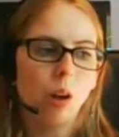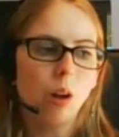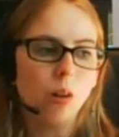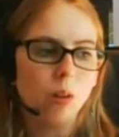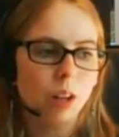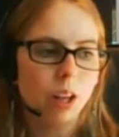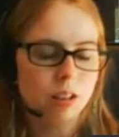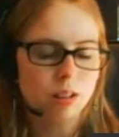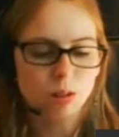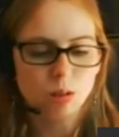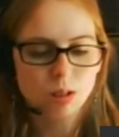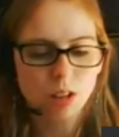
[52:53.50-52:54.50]
known
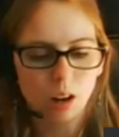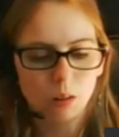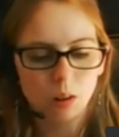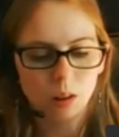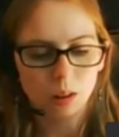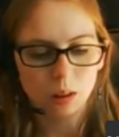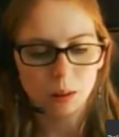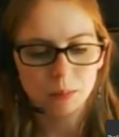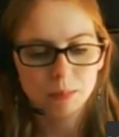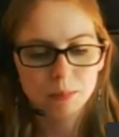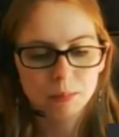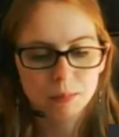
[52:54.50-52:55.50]
as Luke Skywalker.
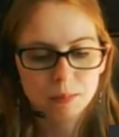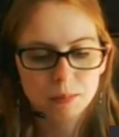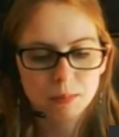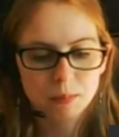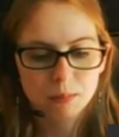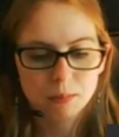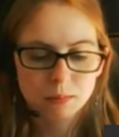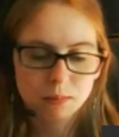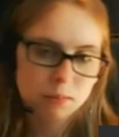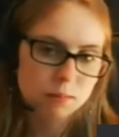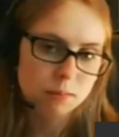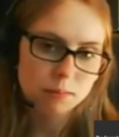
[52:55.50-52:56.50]

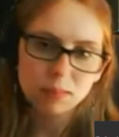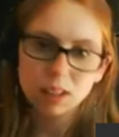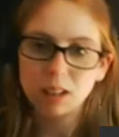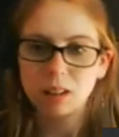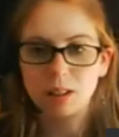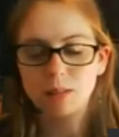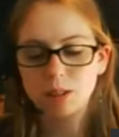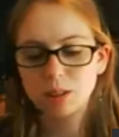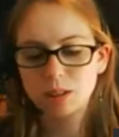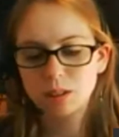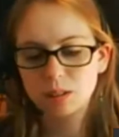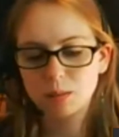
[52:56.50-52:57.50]
I don't know,
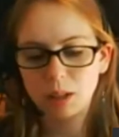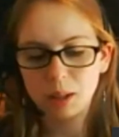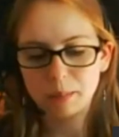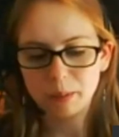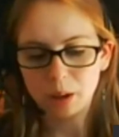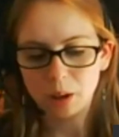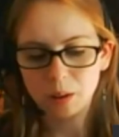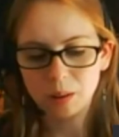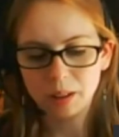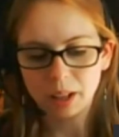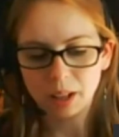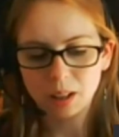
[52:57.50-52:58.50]
just random
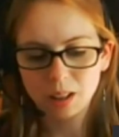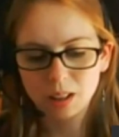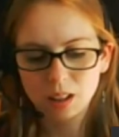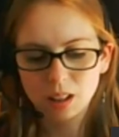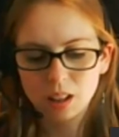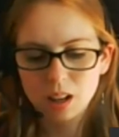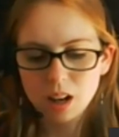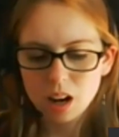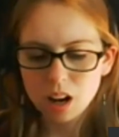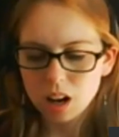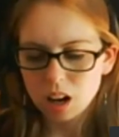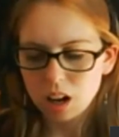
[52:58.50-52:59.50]
thought there.
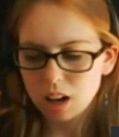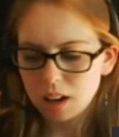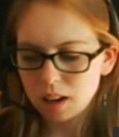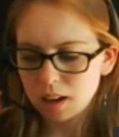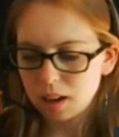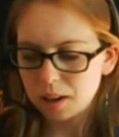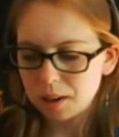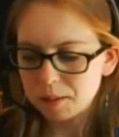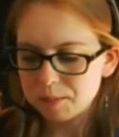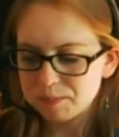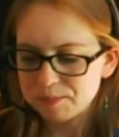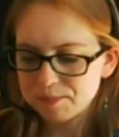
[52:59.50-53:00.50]

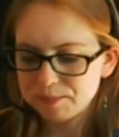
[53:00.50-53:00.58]
Um,